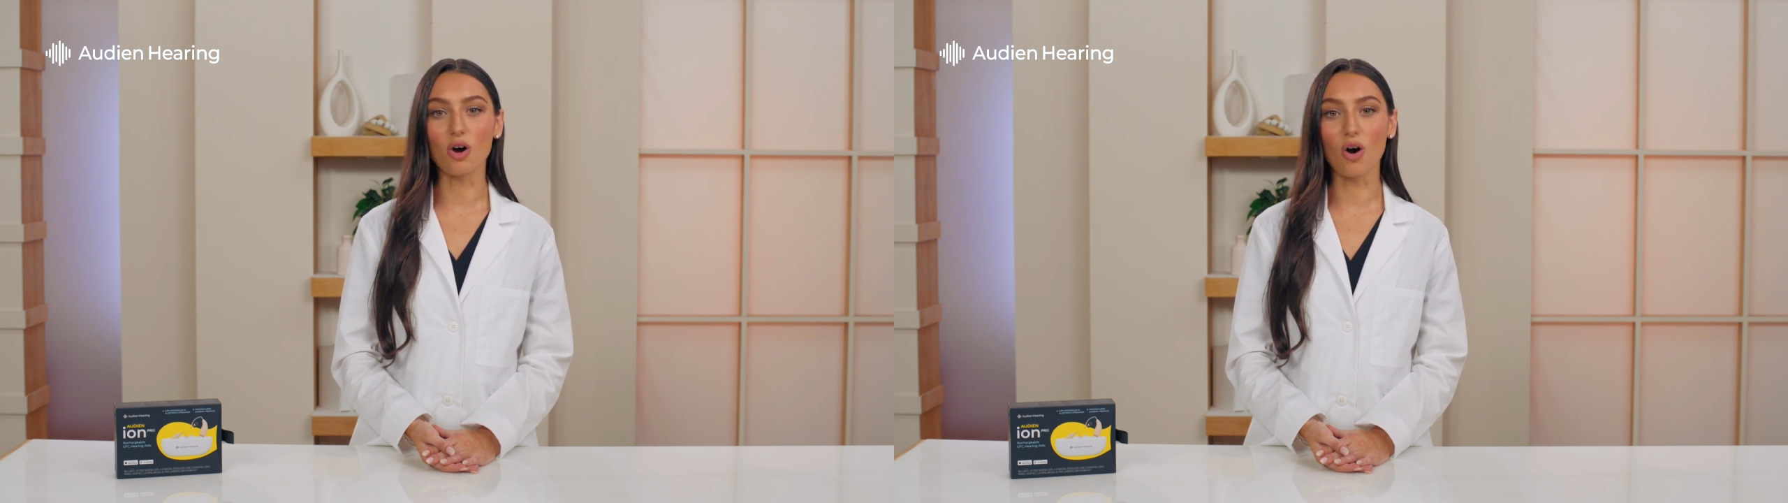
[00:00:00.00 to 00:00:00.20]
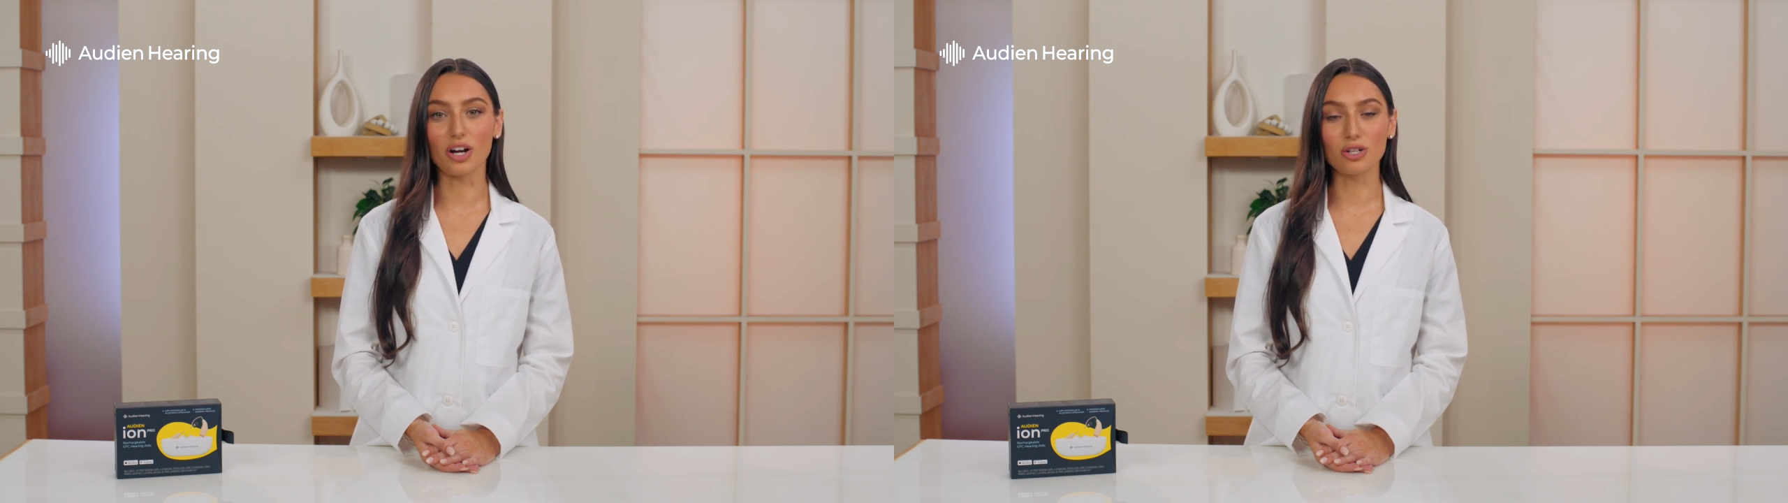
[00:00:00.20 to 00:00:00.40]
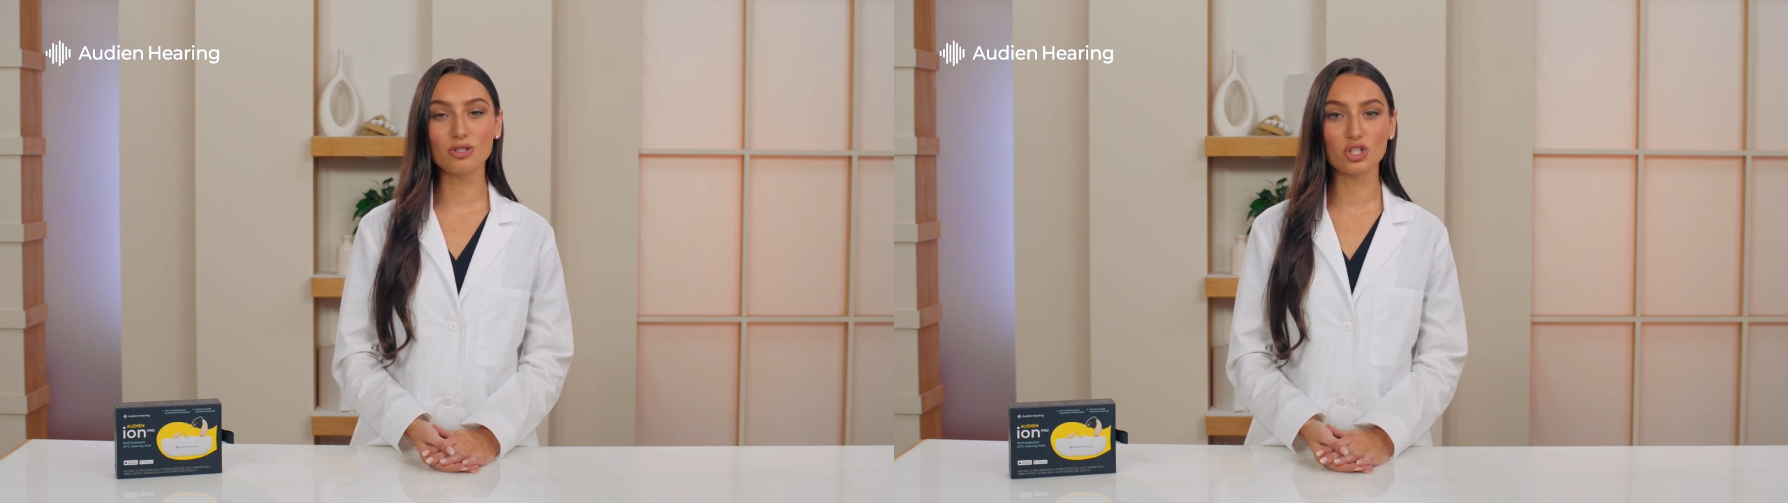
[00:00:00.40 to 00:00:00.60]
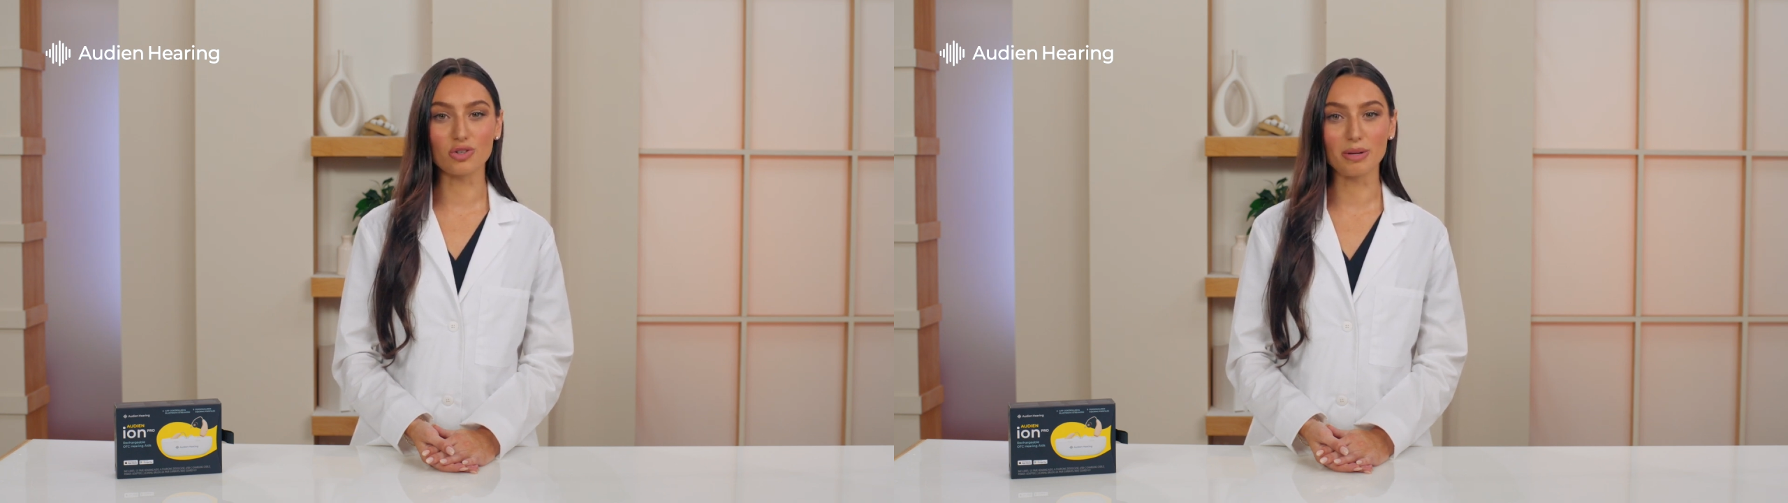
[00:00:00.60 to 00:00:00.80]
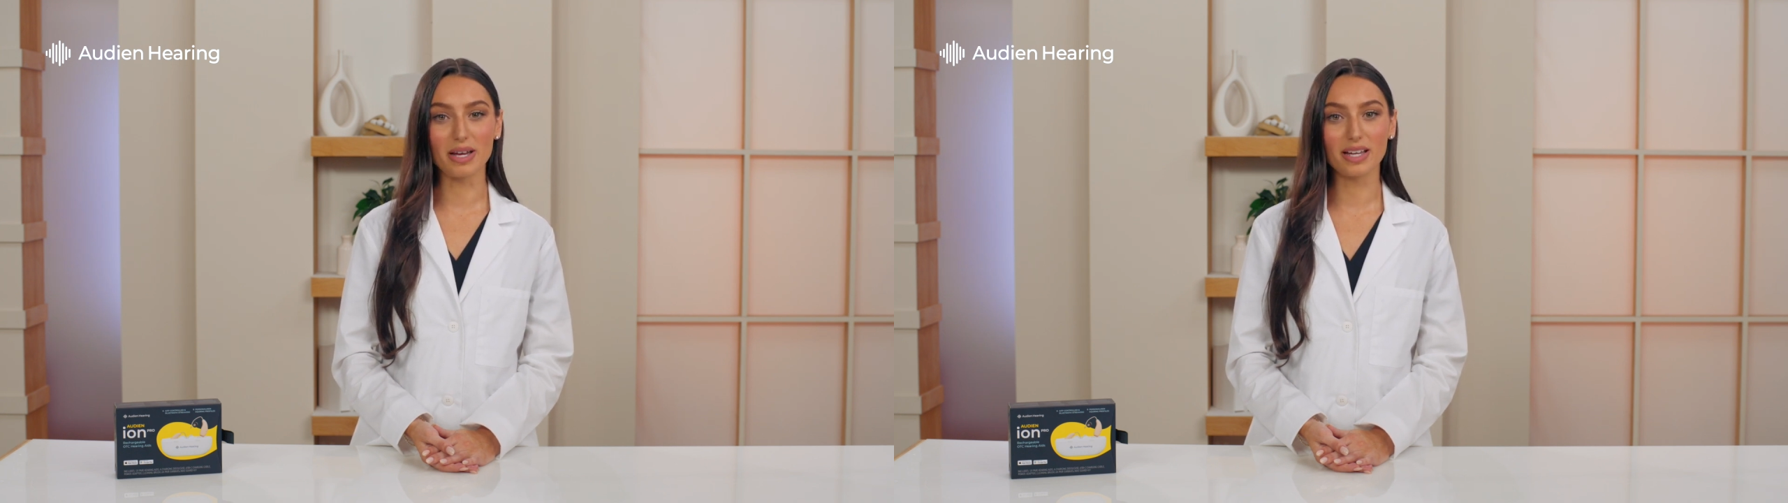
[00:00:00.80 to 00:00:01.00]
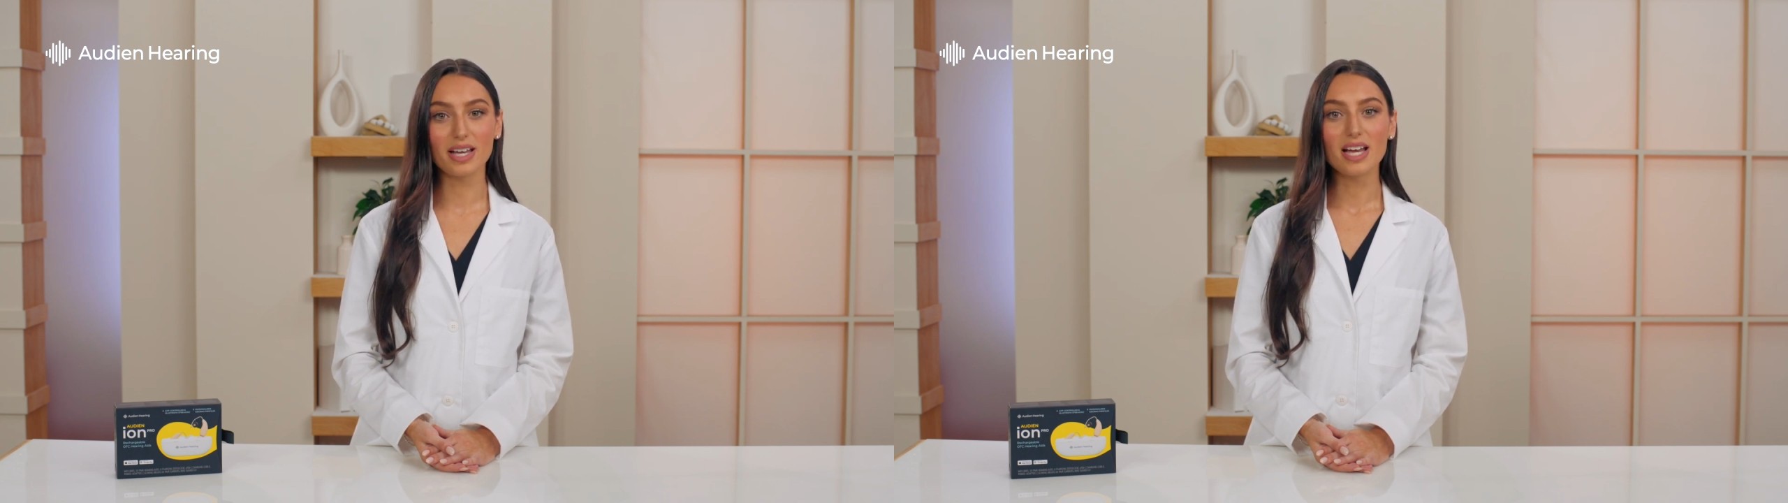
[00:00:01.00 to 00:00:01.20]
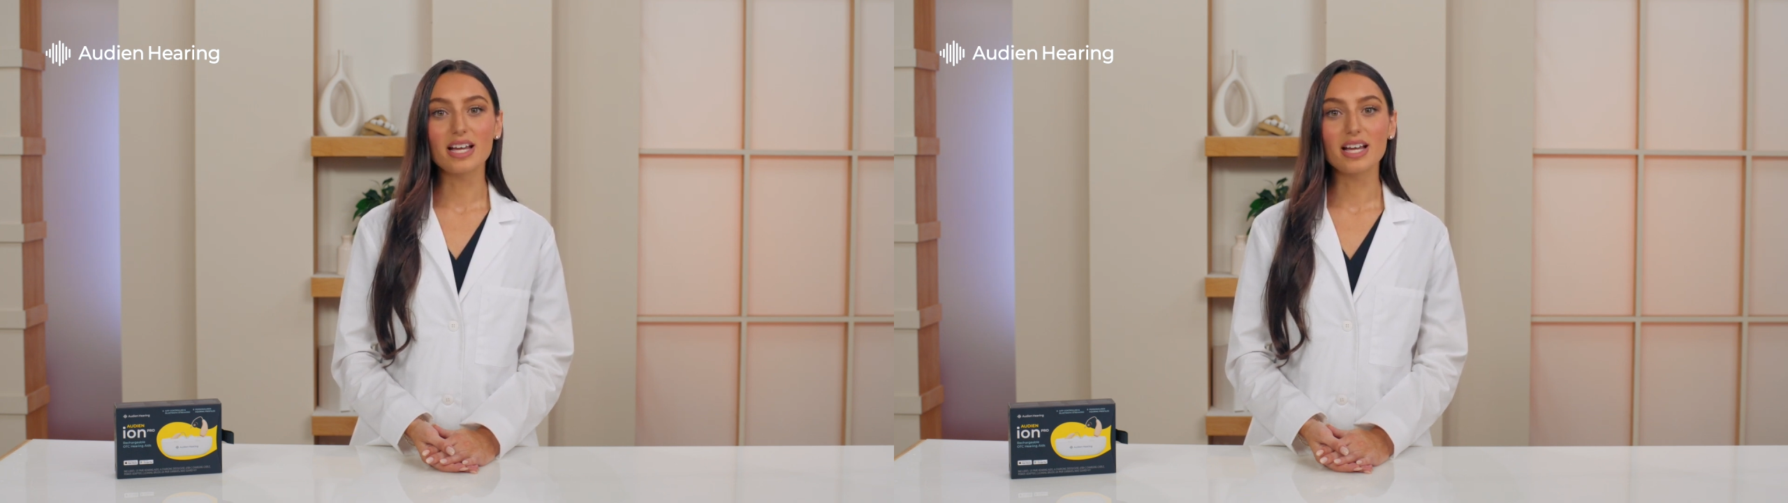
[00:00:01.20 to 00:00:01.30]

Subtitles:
audio streaming,